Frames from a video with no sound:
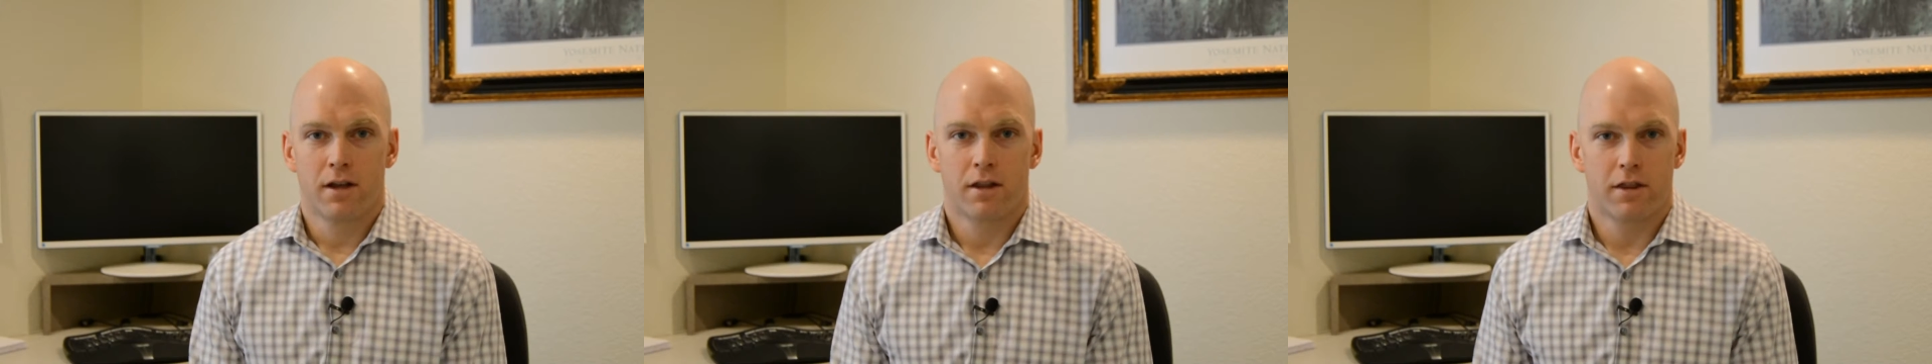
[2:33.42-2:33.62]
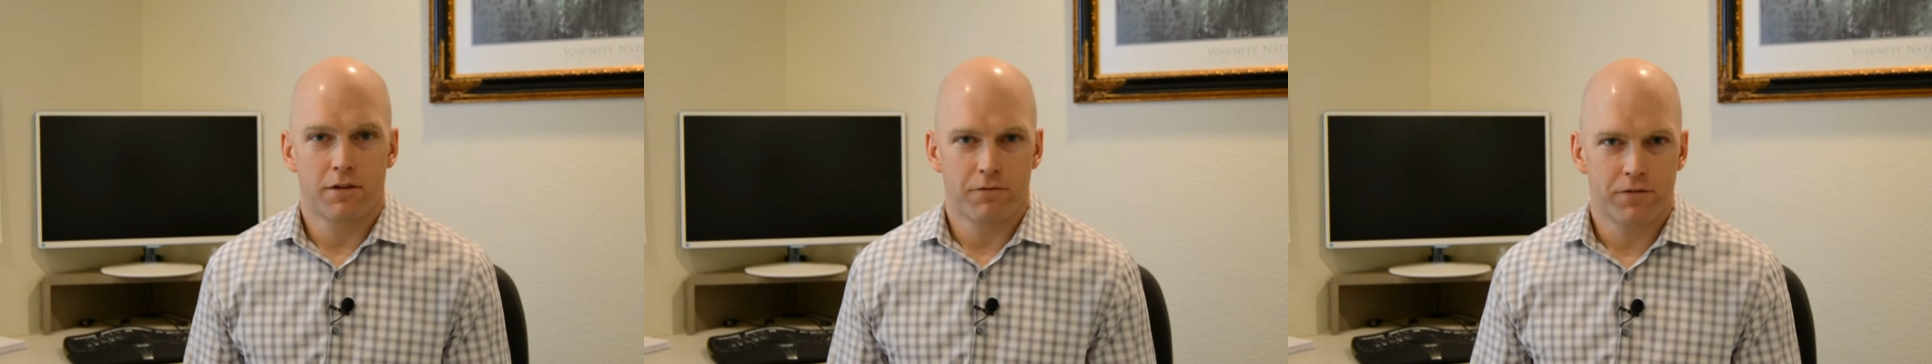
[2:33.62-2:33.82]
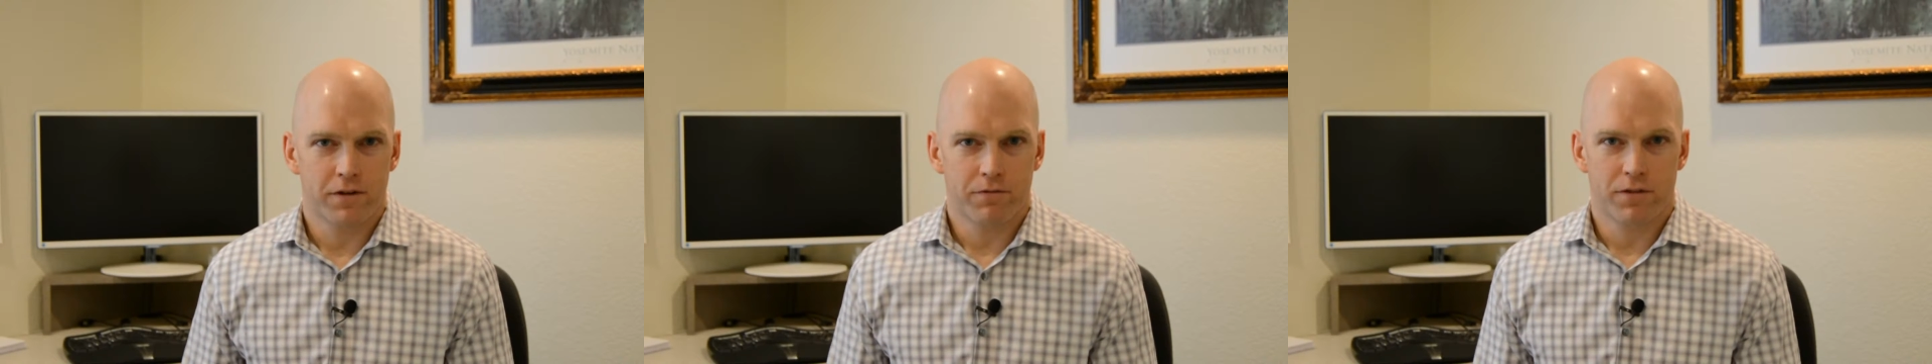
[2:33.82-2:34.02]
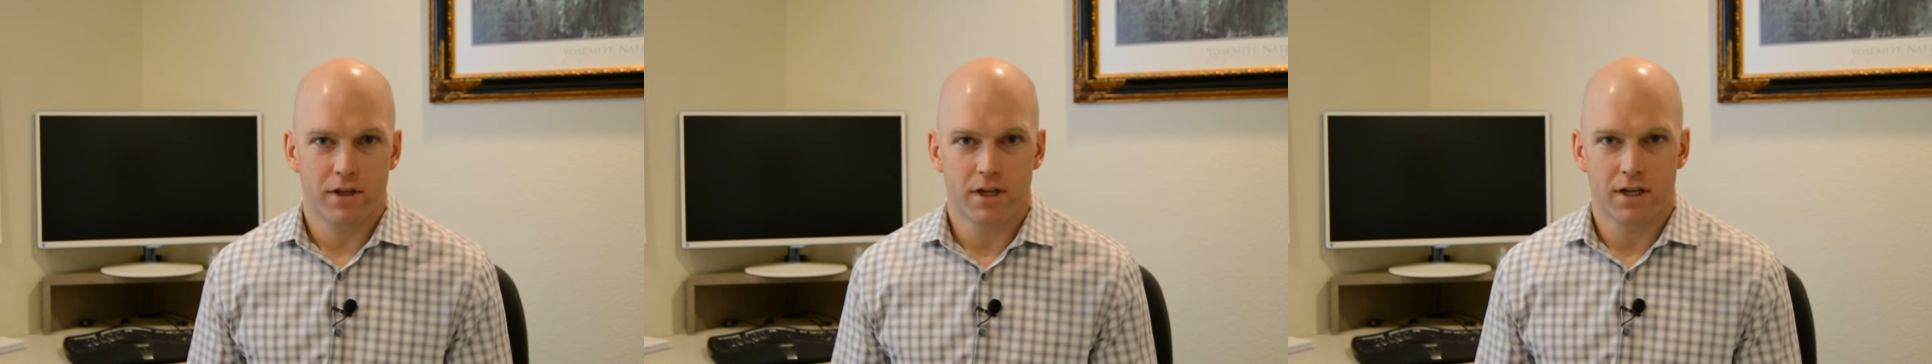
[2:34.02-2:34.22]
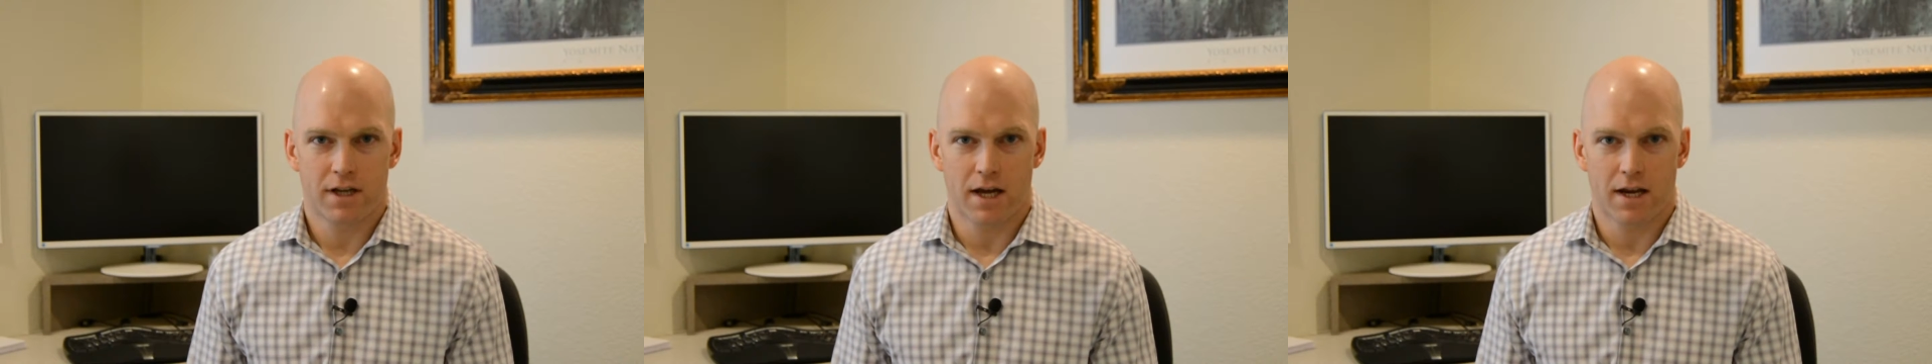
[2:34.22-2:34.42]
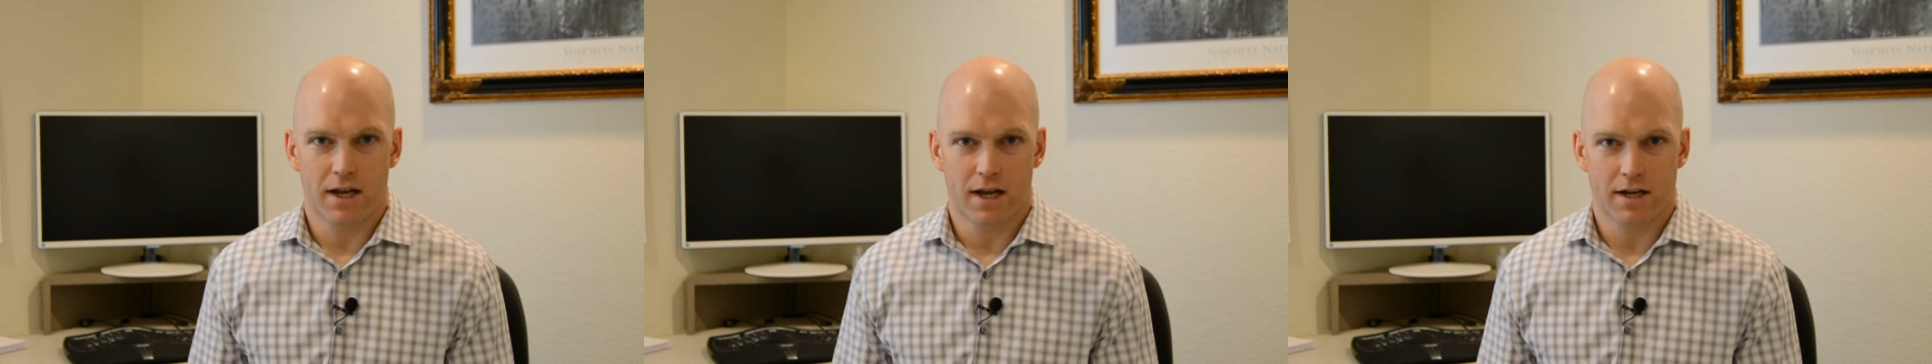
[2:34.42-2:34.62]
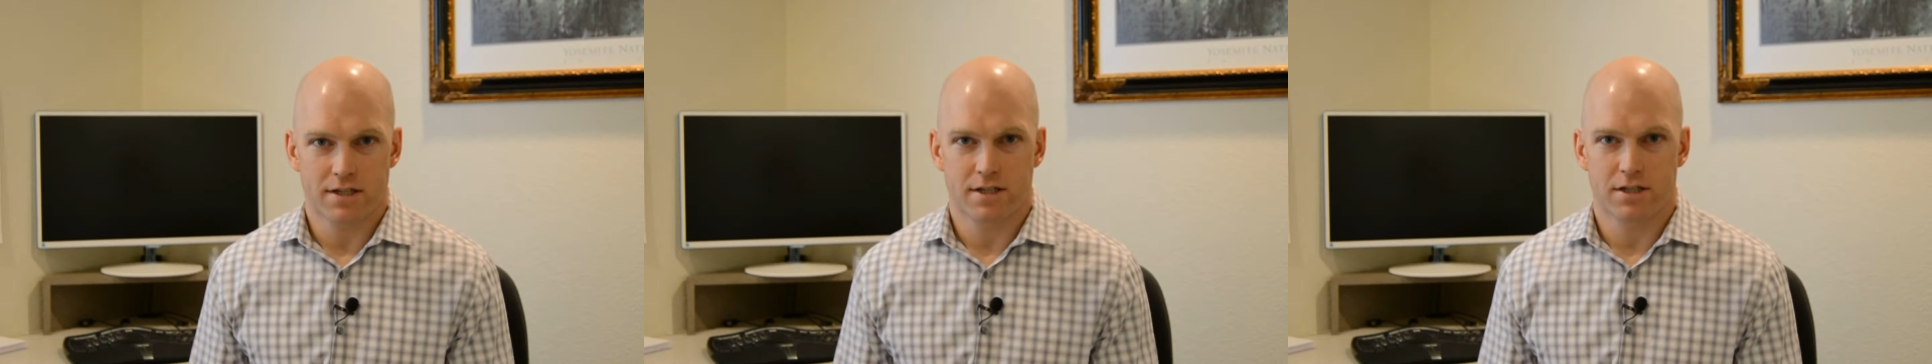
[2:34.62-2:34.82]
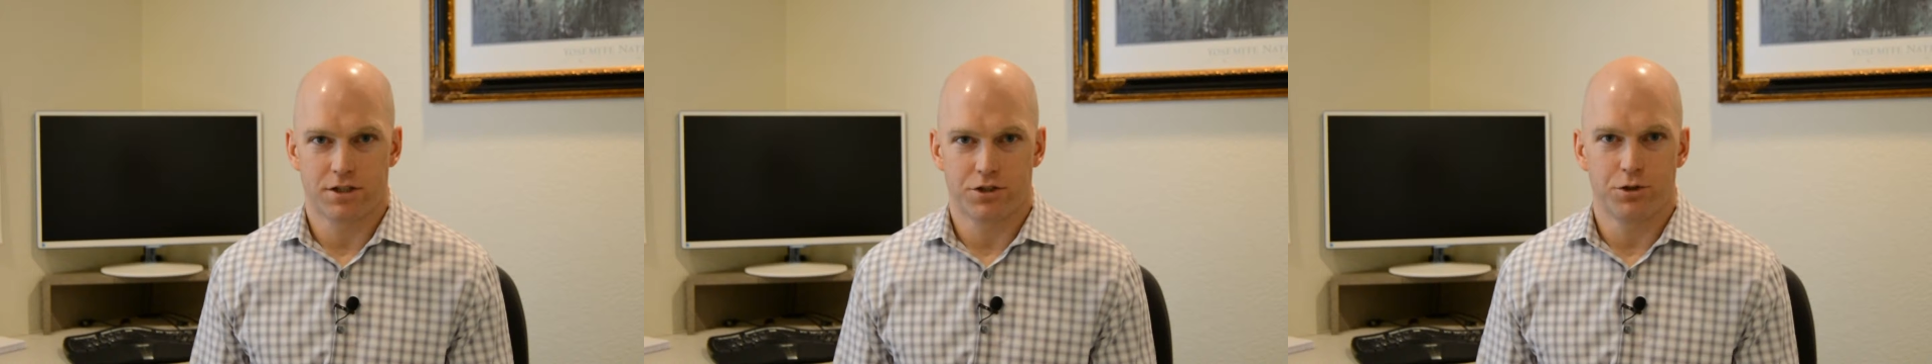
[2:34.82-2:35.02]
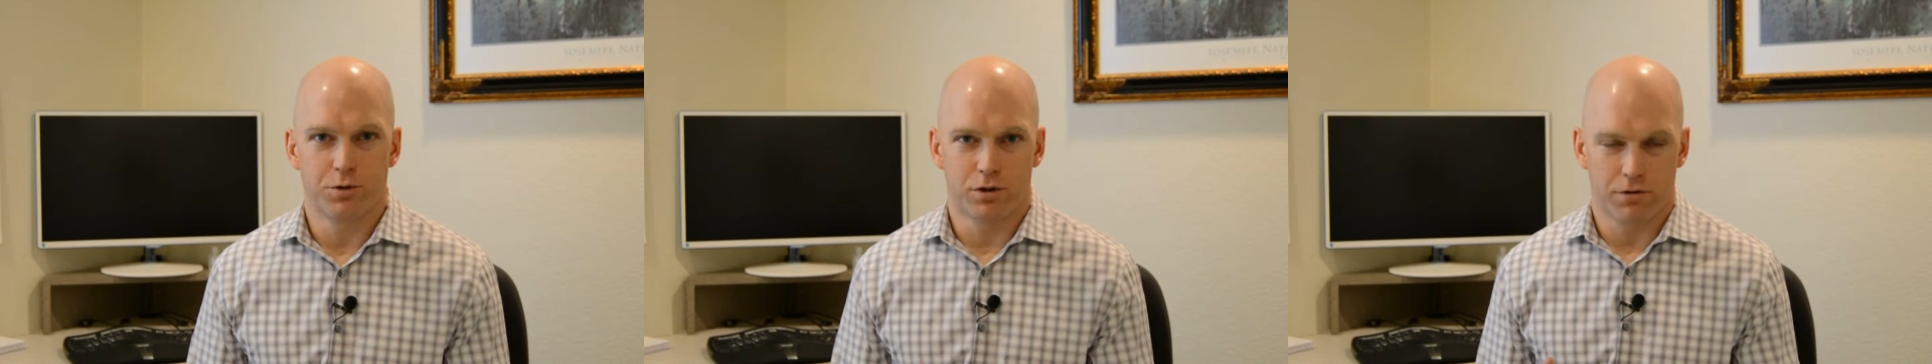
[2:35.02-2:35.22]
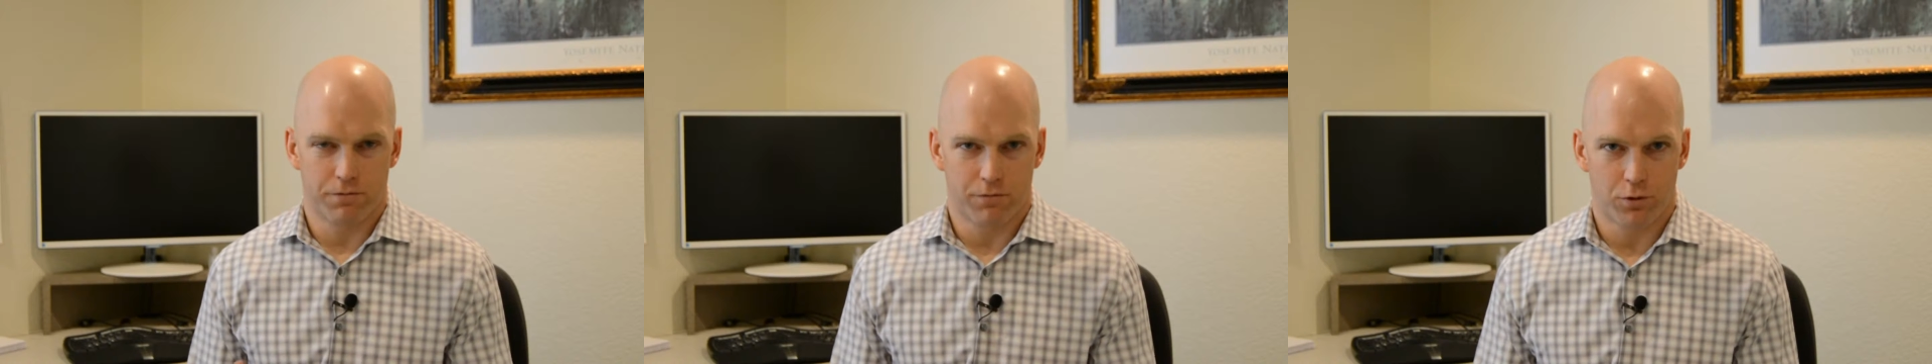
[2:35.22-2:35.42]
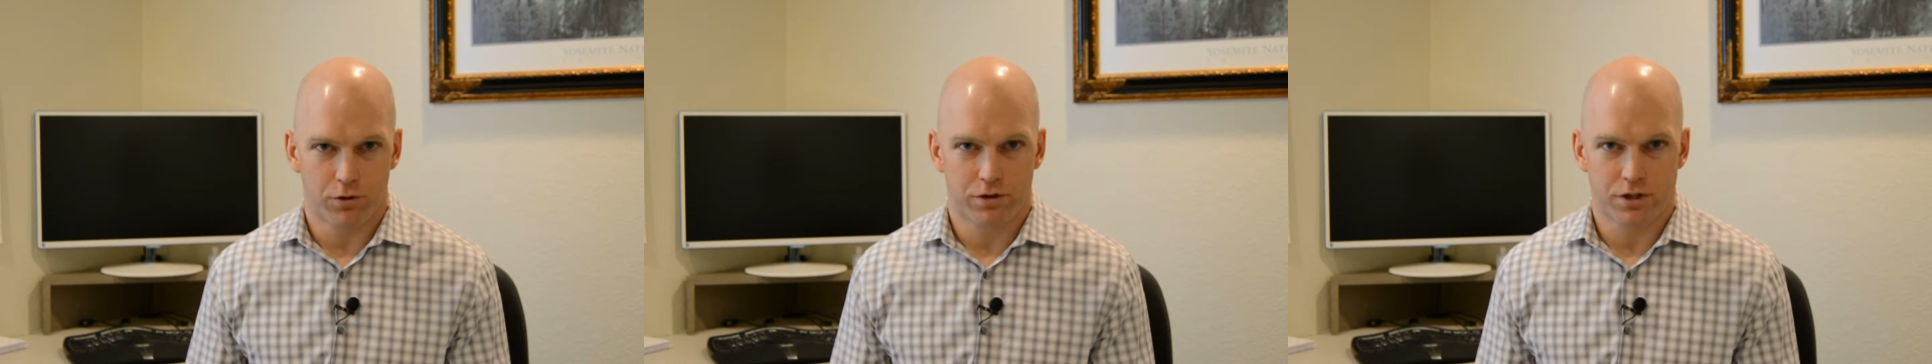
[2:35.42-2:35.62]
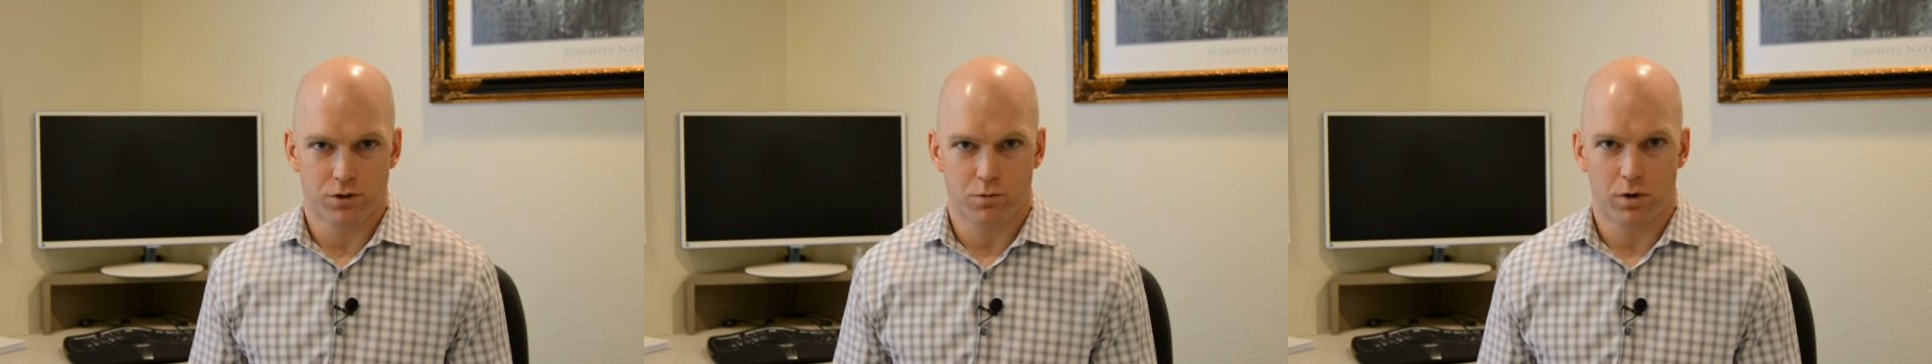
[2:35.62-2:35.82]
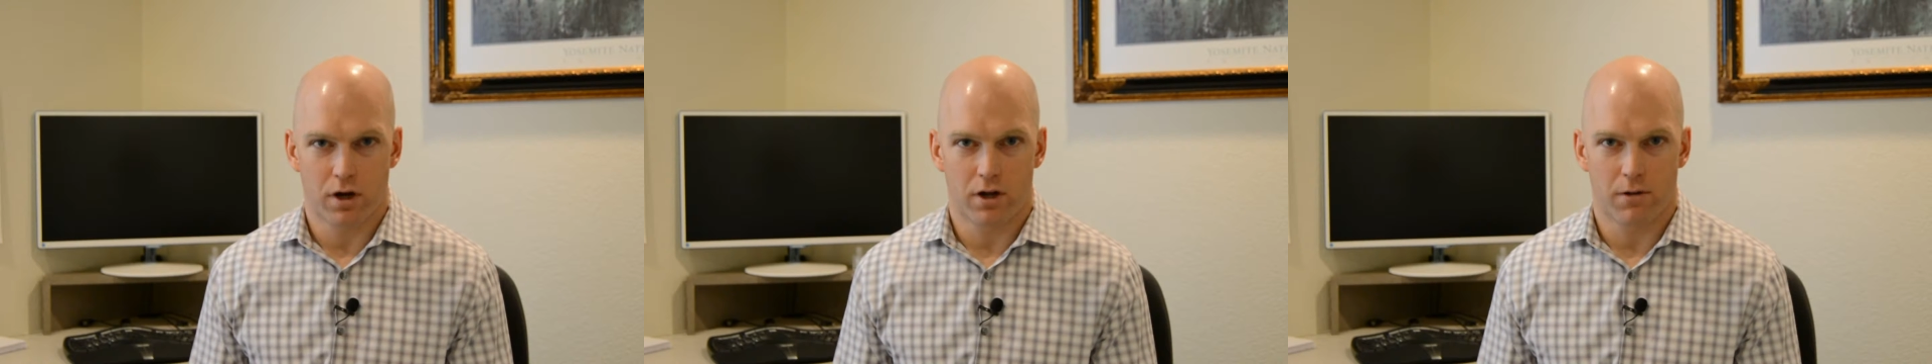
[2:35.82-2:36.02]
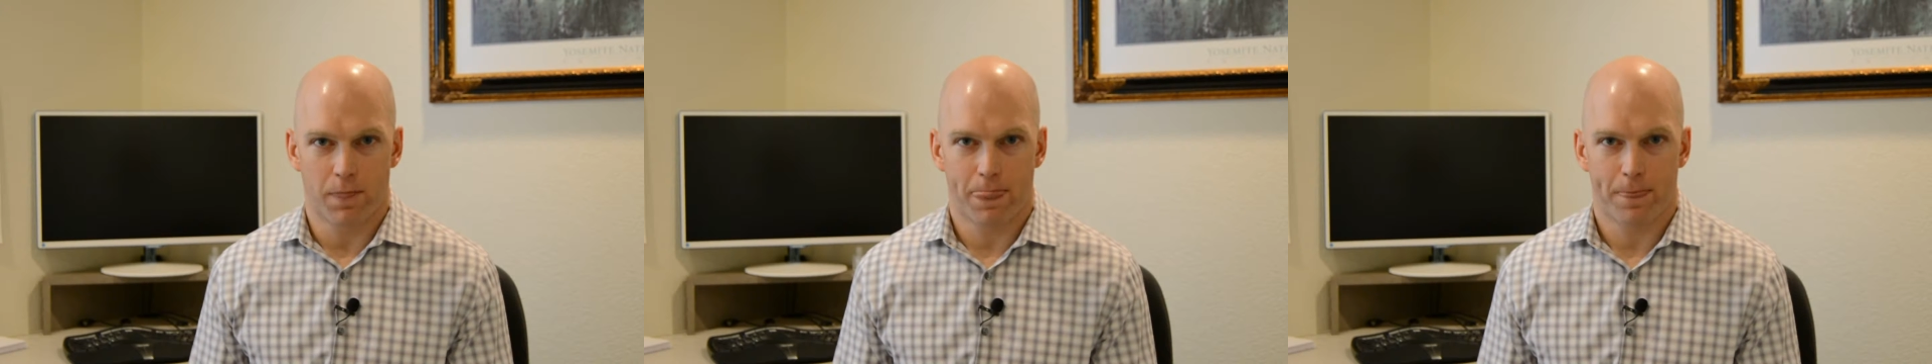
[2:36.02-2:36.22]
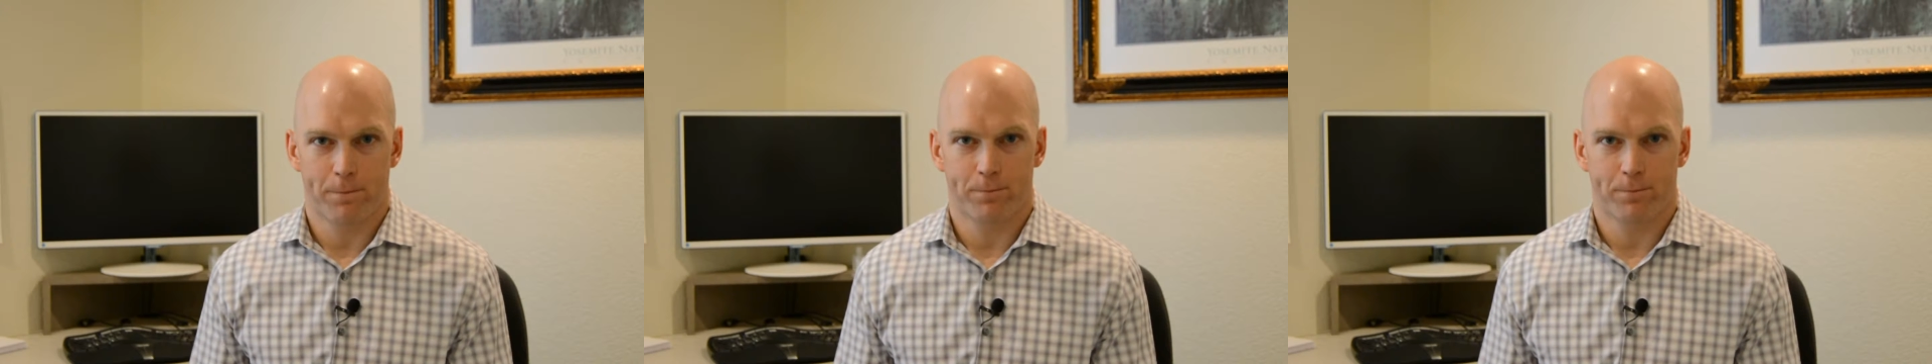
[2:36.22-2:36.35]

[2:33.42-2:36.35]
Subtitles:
The fifth thing kind of has to do with the fourth as well.